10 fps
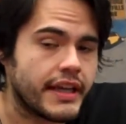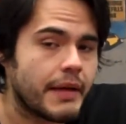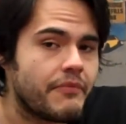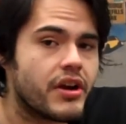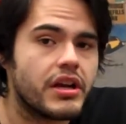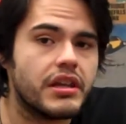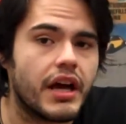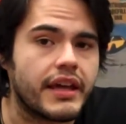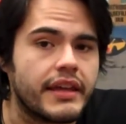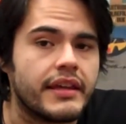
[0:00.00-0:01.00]
and I'm very
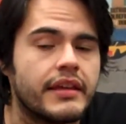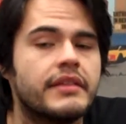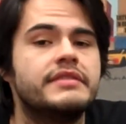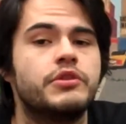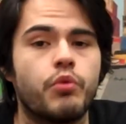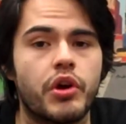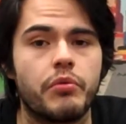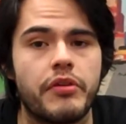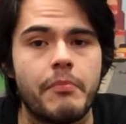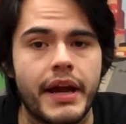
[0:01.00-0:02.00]
lucky to work
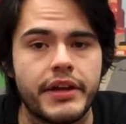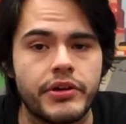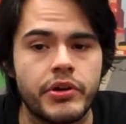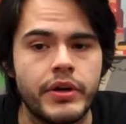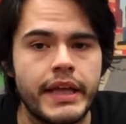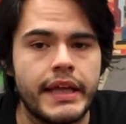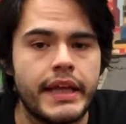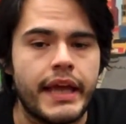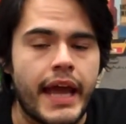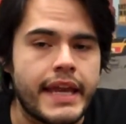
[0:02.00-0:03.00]
with Michael
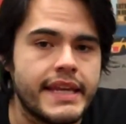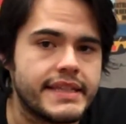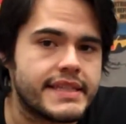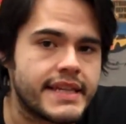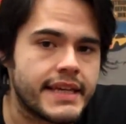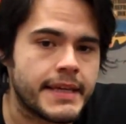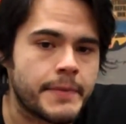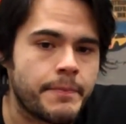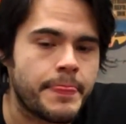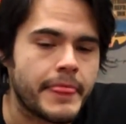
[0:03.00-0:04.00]
and his
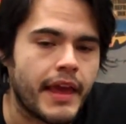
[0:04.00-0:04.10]
team.